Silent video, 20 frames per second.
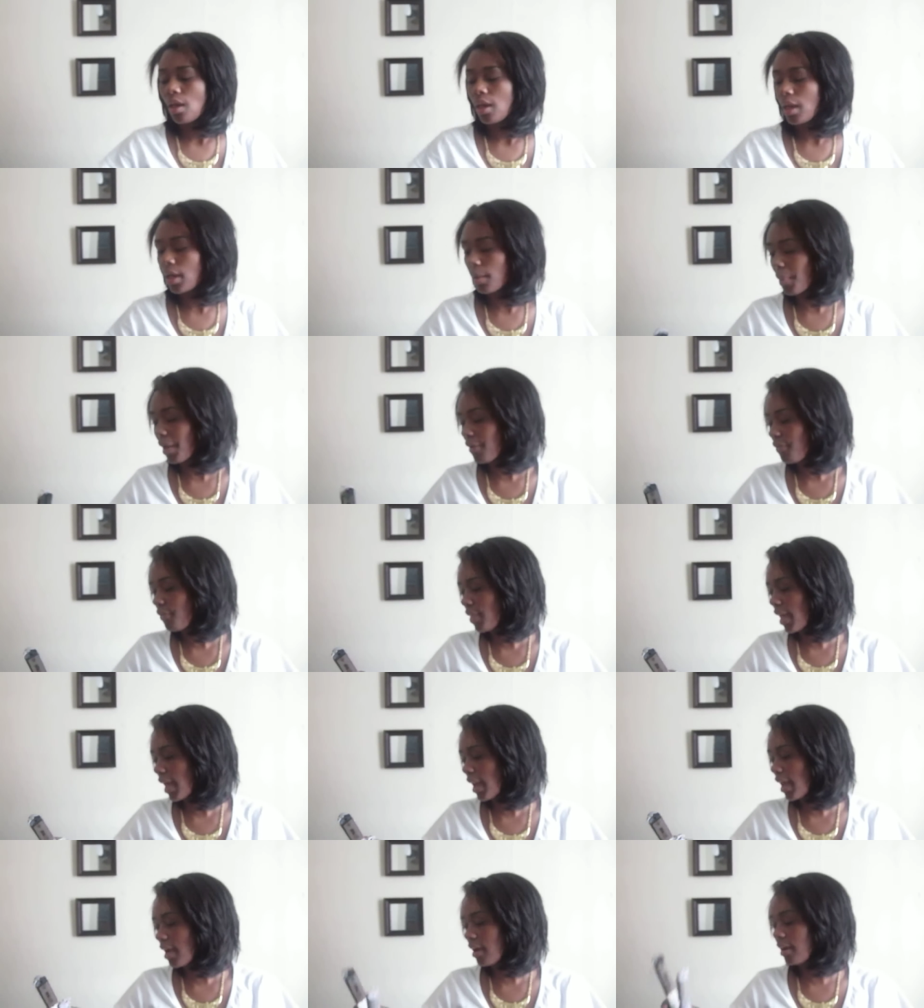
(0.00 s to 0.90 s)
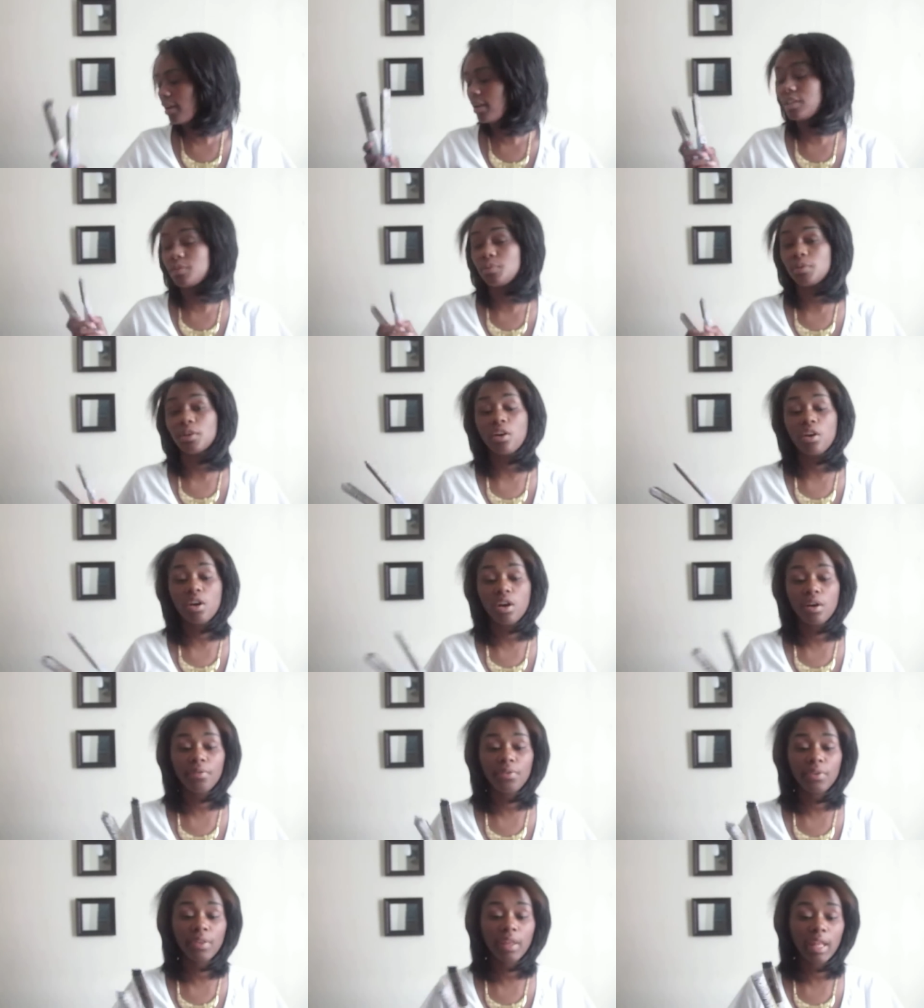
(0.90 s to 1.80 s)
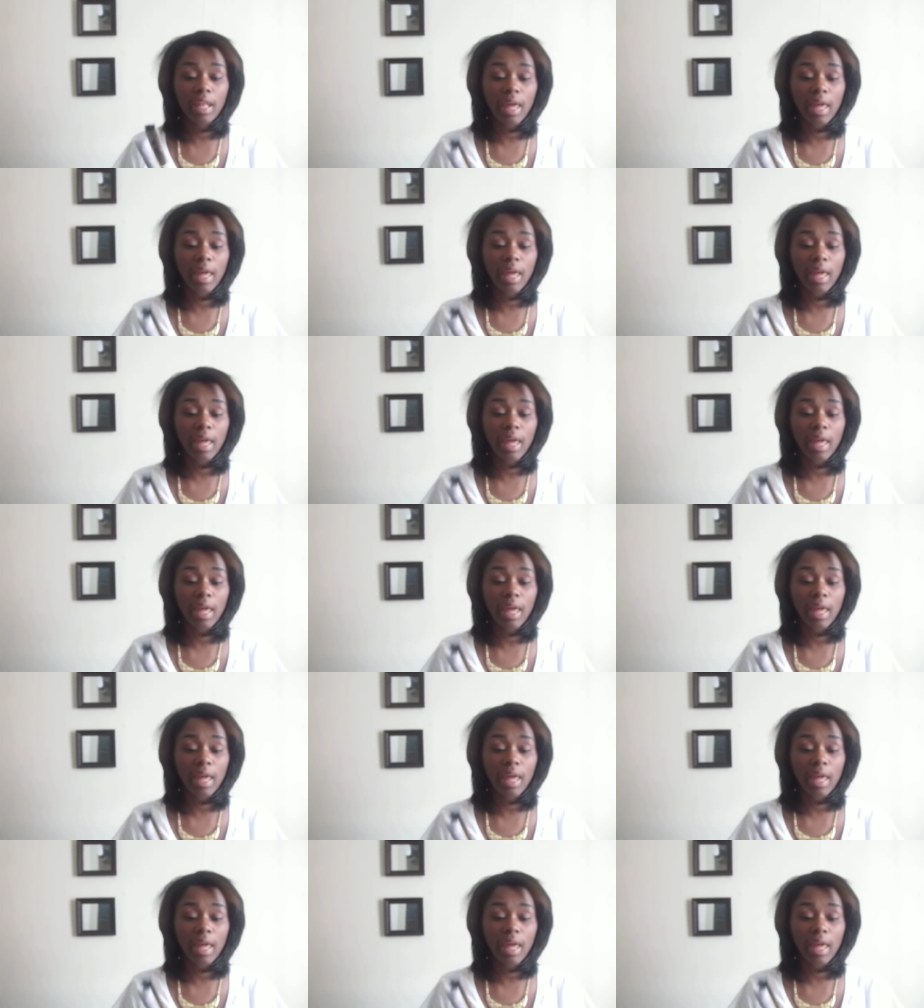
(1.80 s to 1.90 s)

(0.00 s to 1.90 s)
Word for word: now my flat iron has been on for the